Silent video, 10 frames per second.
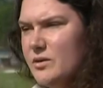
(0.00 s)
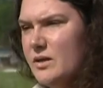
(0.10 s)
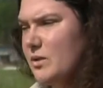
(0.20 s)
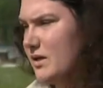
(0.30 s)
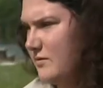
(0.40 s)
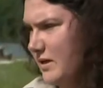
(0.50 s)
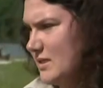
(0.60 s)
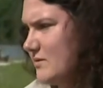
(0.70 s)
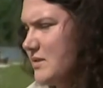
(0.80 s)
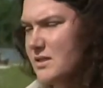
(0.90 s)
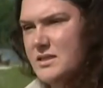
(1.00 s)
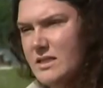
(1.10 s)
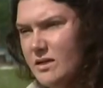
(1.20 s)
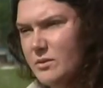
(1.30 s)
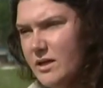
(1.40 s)
only what invasives they're
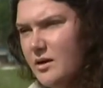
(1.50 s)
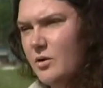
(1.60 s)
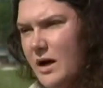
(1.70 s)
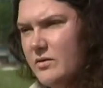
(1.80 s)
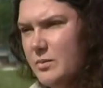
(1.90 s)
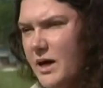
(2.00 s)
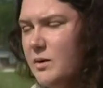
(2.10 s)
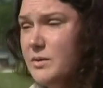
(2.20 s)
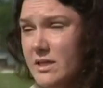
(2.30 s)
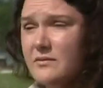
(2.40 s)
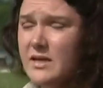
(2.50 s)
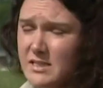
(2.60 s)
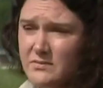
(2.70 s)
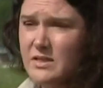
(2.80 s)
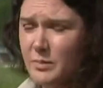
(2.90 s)
seeing when they go out and about, but the
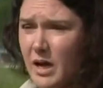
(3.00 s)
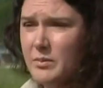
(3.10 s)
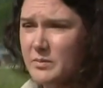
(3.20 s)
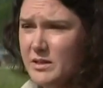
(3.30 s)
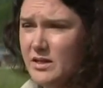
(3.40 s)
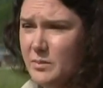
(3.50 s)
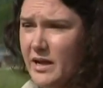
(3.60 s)
invasives that pop up in their